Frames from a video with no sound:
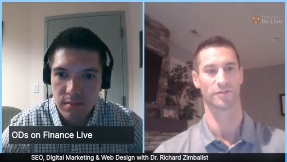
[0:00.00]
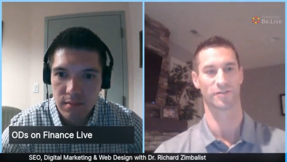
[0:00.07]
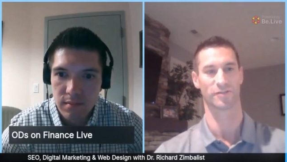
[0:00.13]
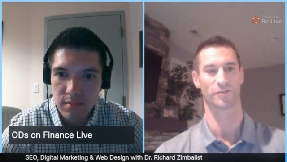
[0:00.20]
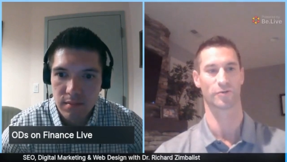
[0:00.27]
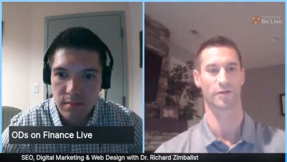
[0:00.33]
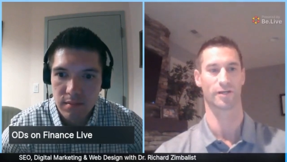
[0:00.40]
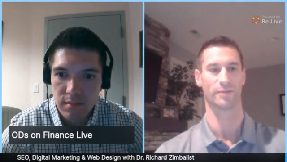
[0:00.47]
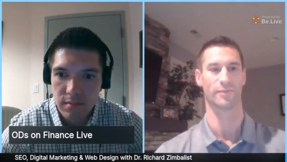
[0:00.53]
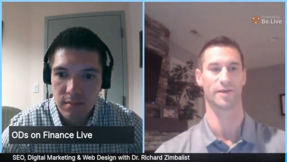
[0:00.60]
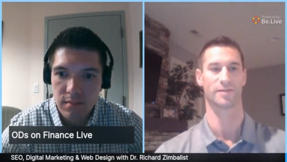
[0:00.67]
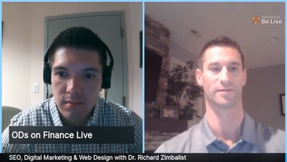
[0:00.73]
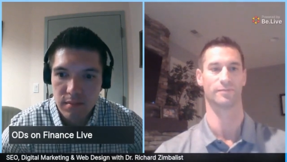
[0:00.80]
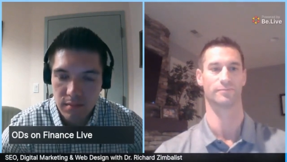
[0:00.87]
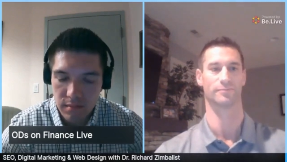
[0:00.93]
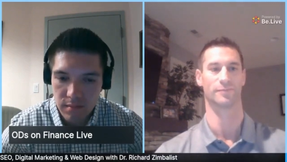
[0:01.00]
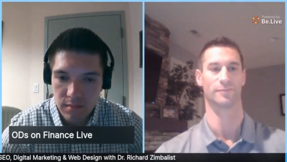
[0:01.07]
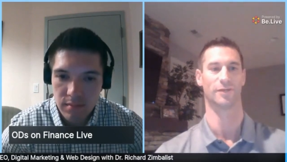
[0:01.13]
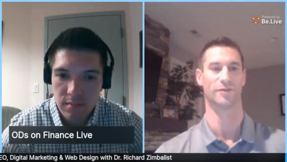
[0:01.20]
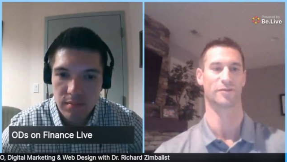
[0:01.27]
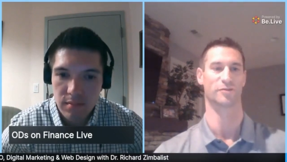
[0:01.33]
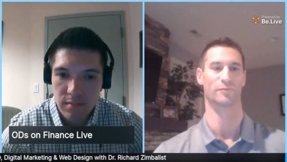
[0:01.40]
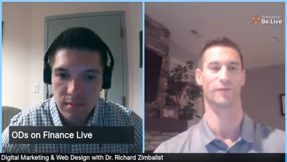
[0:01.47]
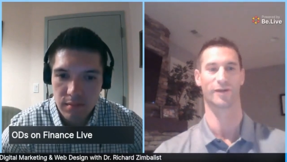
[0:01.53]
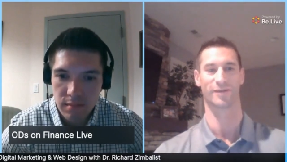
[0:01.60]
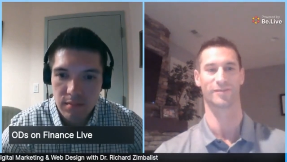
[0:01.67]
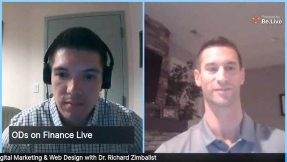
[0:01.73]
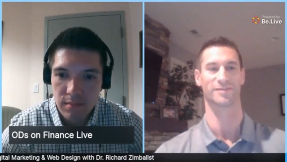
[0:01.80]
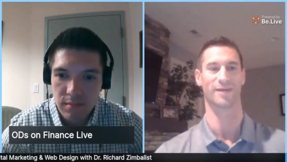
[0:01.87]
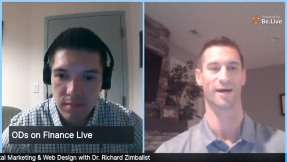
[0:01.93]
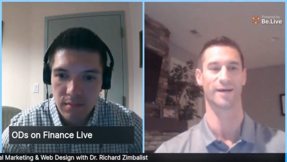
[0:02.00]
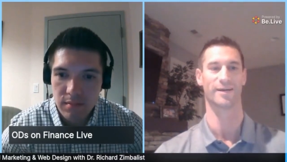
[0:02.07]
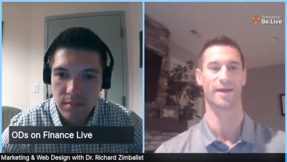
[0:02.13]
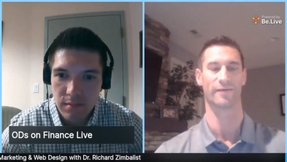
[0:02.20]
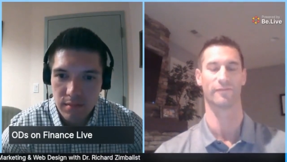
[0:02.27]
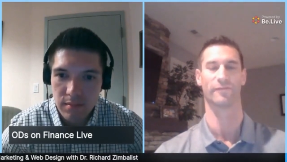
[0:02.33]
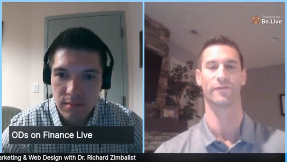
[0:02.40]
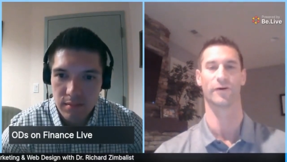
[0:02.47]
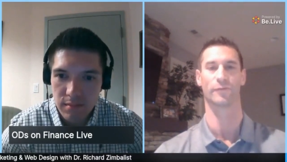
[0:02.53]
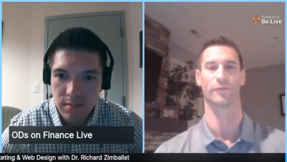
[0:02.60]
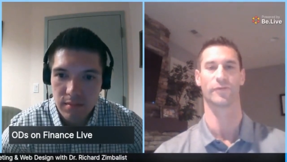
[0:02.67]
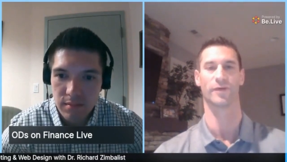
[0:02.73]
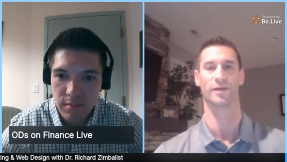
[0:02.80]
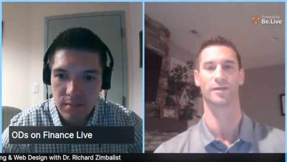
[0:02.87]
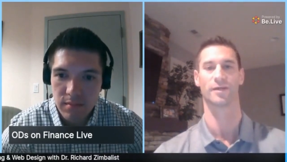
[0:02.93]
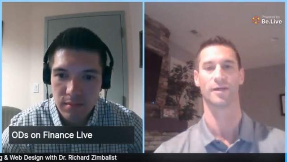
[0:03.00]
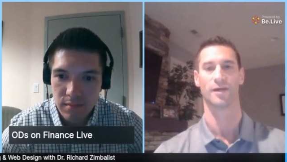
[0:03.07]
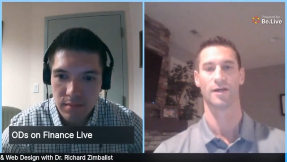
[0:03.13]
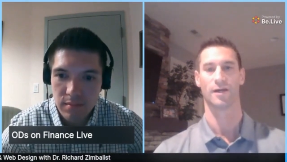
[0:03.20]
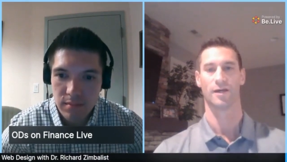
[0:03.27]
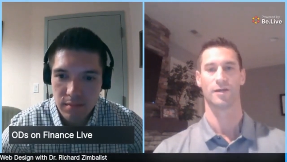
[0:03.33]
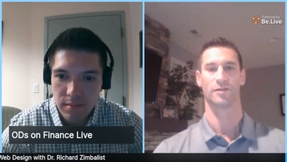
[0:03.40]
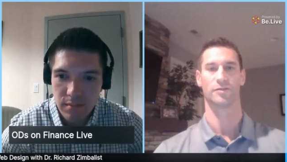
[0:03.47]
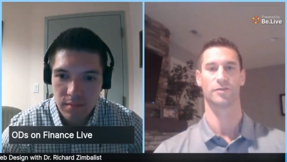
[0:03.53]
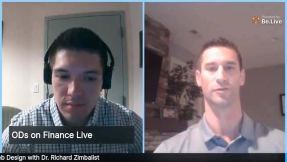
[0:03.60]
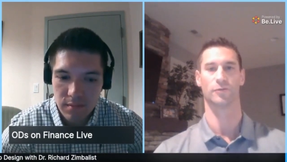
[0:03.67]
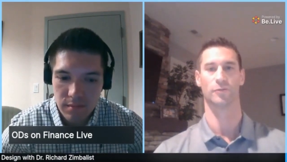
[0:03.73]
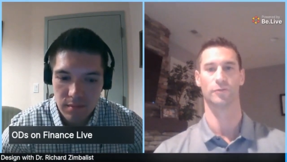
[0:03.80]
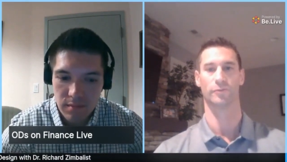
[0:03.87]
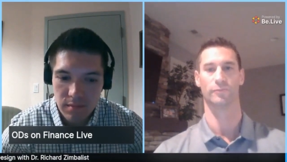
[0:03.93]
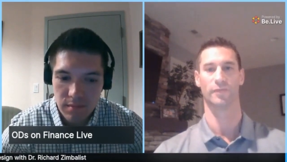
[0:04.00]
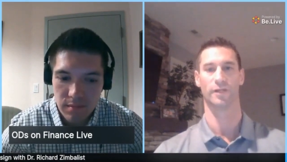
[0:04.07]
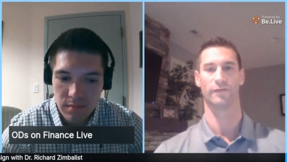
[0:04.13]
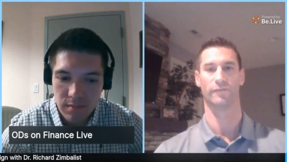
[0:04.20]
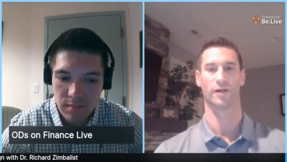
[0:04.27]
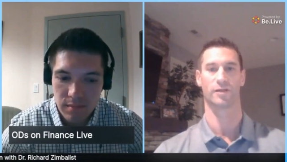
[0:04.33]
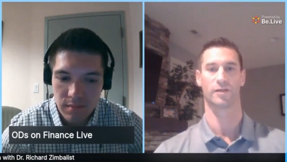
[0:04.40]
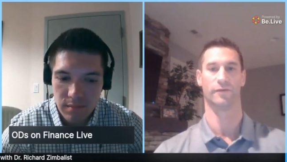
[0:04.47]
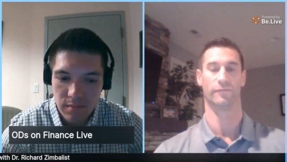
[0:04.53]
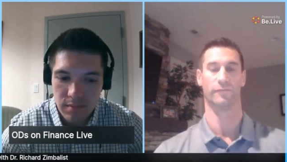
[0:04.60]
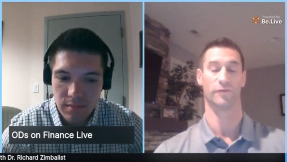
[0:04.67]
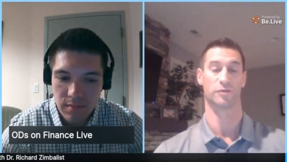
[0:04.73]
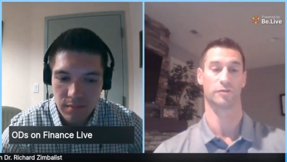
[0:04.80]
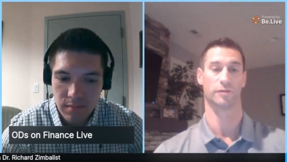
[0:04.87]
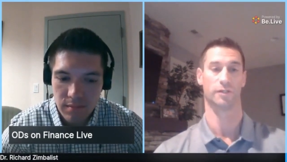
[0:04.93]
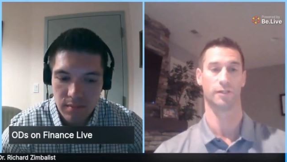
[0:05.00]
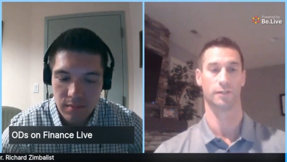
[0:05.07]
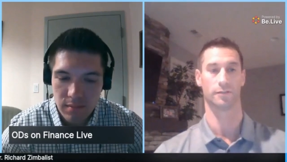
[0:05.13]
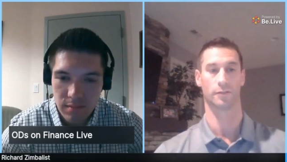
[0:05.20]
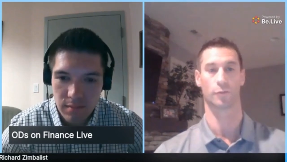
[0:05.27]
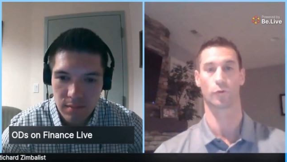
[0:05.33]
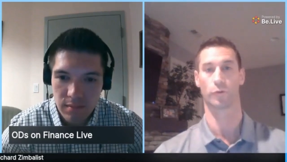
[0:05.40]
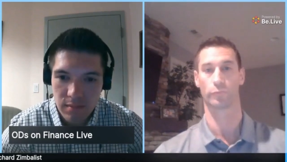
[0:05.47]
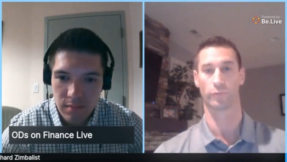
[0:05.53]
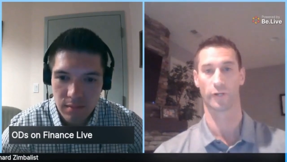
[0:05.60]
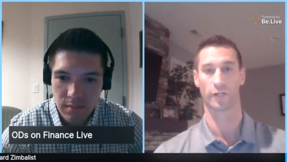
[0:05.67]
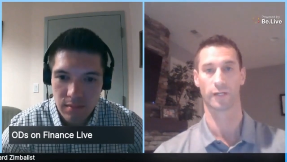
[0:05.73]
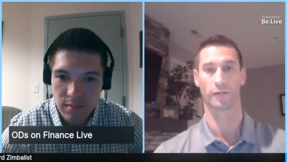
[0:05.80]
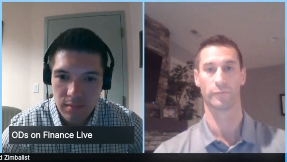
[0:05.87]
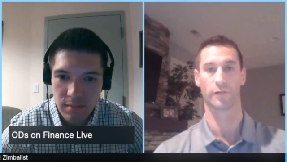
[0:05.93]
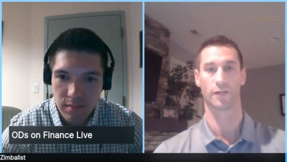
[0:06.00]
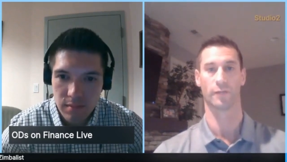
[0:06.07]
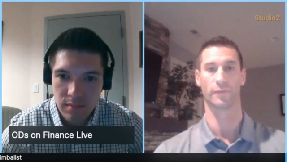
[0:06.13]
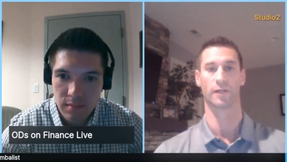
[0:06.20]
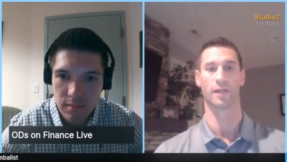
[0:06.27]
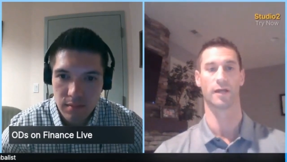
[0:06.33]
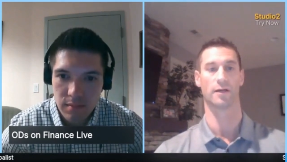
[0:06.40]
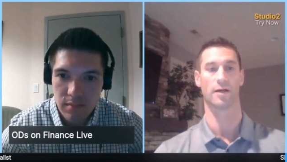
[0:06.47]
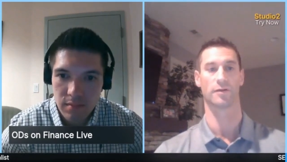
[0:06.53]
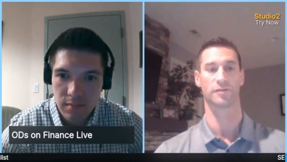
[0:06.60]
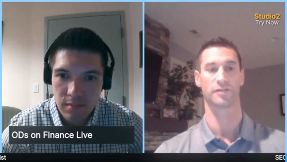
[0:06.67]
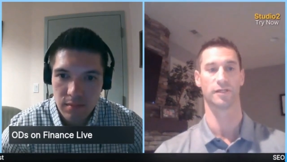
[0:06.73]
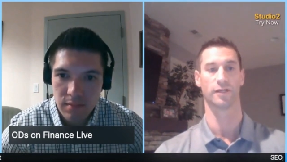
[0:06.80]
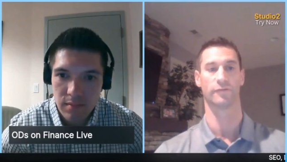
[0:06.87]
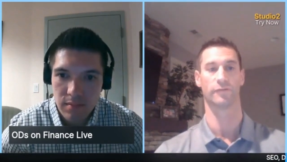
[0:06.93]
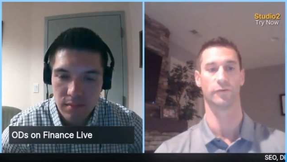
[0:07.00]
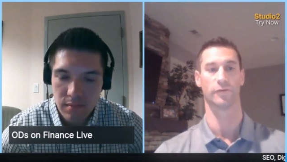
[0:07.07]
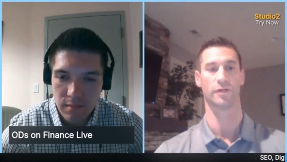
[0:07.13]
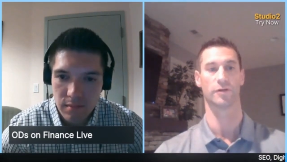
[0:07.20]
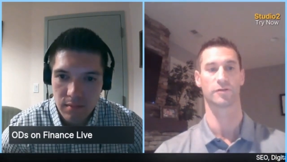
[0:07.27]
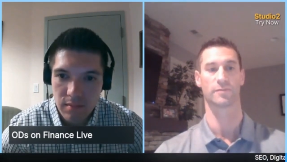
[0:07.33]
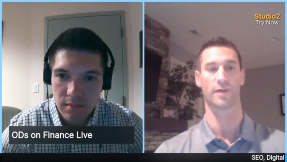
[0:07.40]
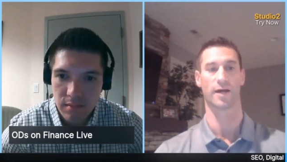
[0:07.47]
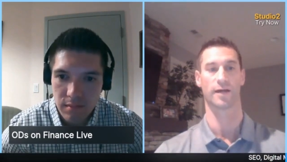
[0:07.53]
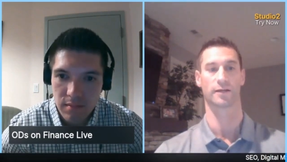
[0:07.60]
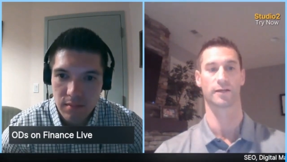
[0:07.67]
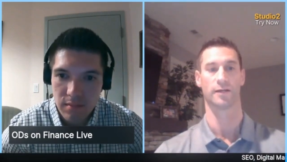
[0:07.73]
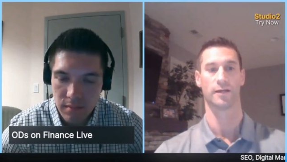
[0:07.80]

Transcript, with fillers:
Speaker 1: just trying to make some little extra money on the side and having fun with it to me officially incorporating and becoming an LLC a few years back.